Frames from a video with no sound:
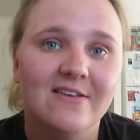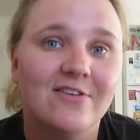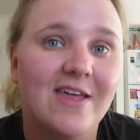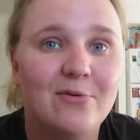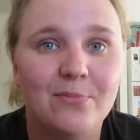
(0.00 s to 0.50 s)

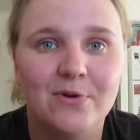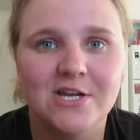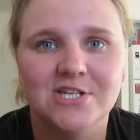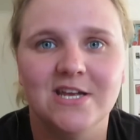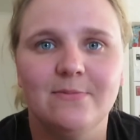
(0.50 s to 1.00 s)
So they were
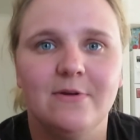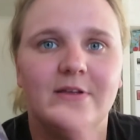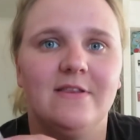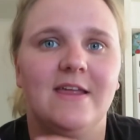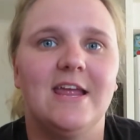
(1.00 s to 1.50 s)
pretty cheap
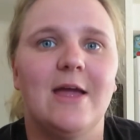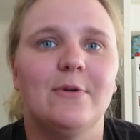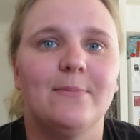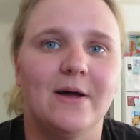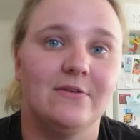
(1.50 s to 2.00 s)
and they came
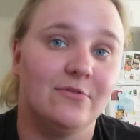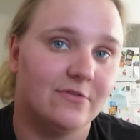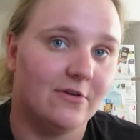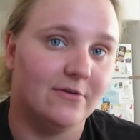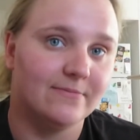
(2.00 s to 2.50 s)
in a bundle,
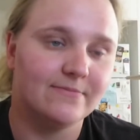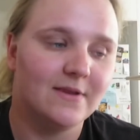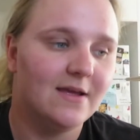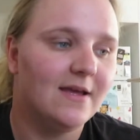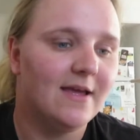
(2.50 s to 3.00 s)
so
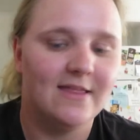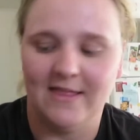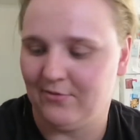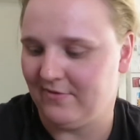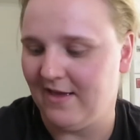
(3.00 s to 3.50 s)

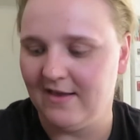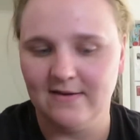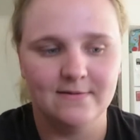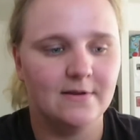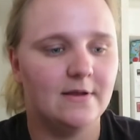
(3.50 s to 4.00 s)
that was
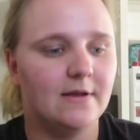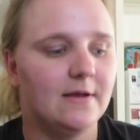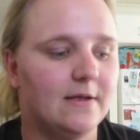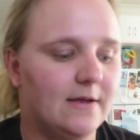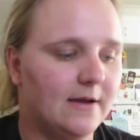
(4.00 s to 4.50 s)
that.
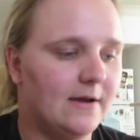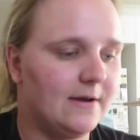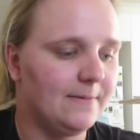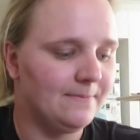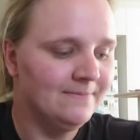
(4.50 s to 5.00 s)

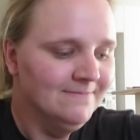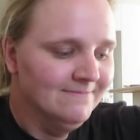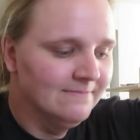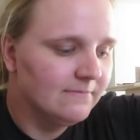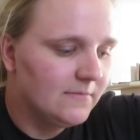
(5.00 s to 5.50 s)

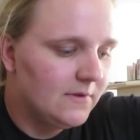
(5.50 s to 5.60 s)
Um,